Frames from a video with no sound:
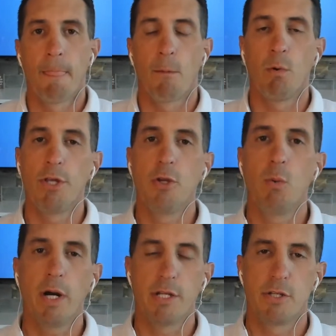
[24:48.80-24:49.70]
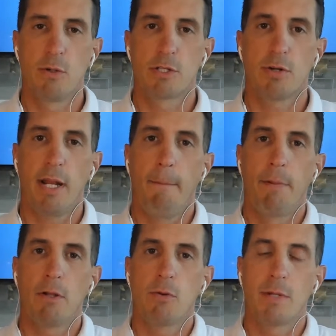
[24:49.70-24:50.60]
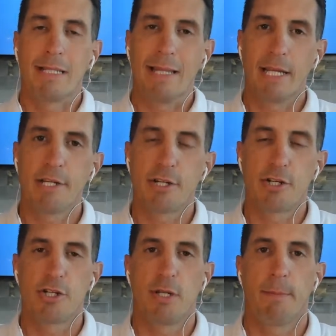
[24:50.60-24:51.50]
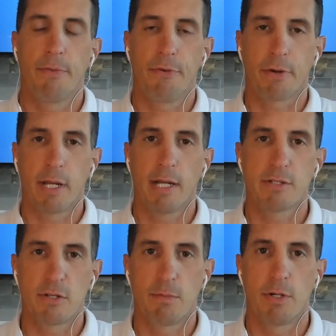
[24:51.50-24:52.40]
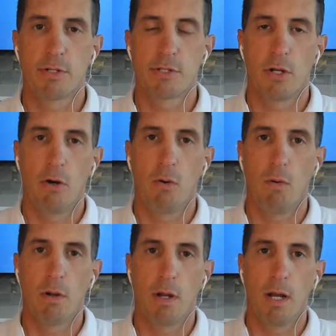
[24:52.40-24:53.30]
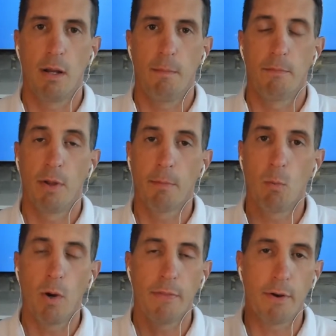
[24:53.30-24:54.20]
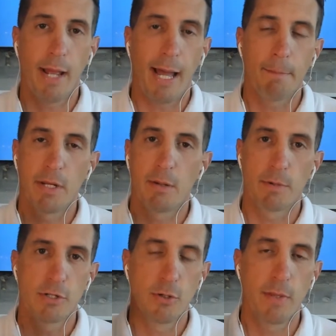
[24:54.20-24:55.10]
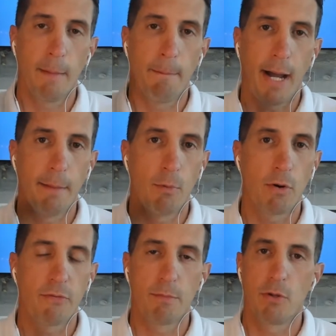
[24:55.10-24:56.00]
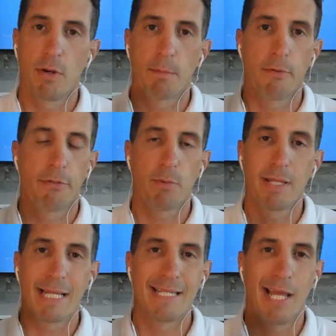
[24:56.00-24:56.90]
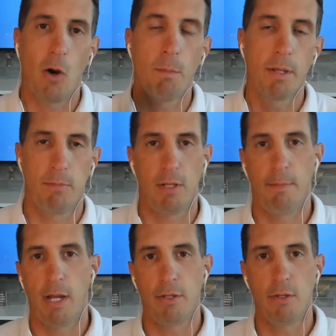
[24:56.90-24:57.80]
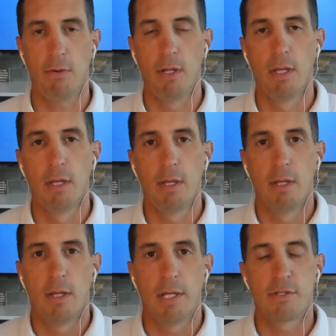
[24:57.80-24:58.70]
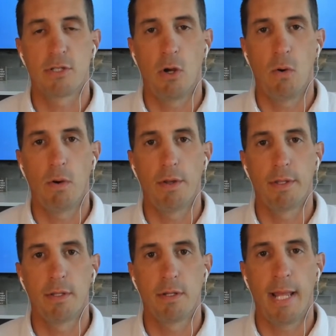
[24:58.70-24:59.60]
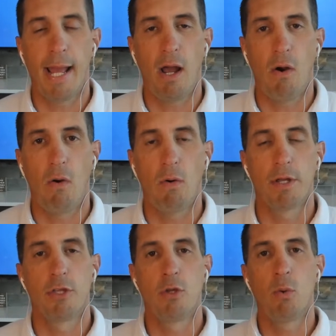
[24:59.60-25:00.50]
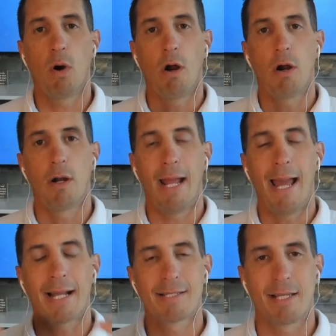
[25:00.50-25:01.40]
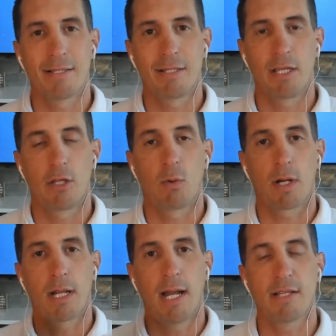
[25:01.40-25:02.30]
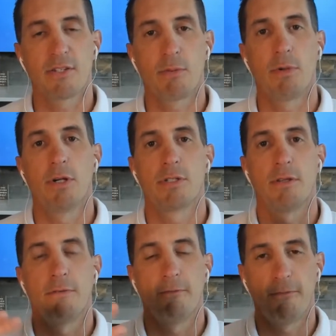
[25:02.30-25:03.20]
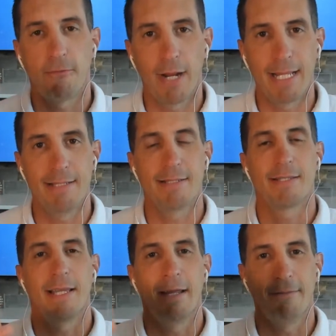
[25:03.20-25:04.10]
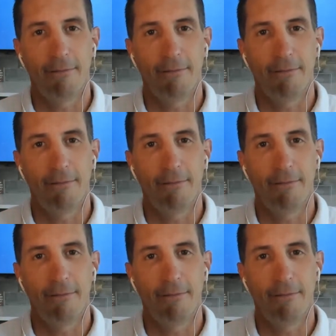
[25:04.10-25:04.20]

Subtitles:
What you want to do is try to build a relationship with your customers. So number one, they're happy. Number two, they buy more from you. Number three, they tell people about you. And so now you are accessing your customers' friends and